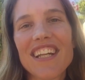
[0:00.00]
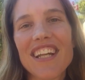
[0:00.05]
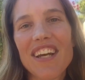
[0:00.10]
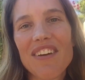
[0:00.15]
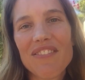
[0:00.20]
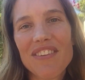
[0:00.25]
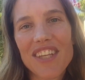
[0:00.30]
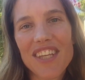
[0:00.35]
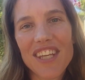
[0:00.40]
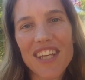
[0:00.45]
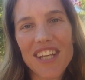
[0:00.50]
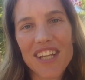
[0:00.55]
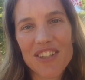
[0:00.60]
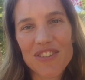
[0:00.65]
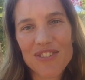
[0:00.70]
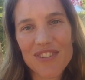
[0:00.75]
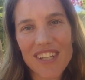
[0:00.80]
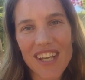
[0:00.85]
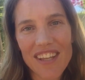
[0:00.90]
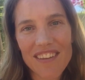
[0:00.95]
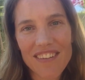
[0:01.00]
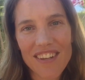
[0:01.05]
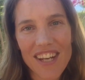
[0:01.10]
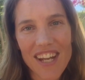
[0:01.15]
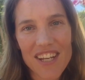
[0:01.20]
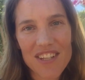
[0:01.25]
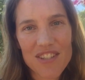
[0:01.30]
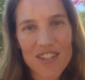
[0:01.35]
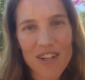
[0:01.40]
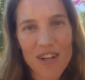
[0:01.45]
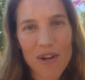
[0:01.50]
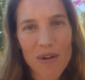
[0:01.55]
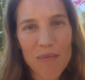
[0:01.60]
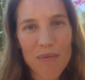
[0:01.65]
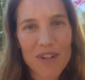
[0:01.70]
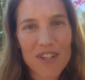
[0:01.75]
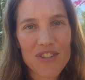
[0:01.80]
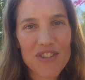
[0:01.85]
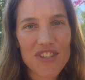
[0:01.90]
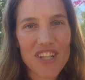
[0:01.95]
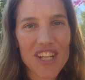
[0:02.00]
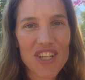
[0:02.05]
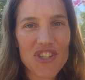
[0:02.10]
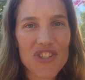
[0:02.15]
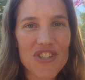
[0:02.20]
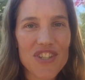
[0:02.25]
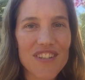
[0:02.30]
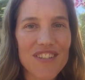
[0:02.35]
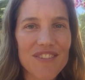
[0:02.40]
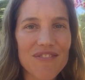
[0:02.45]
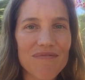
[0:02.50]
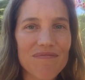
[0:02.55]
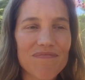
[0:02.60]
I'm here to catalyze global ascension.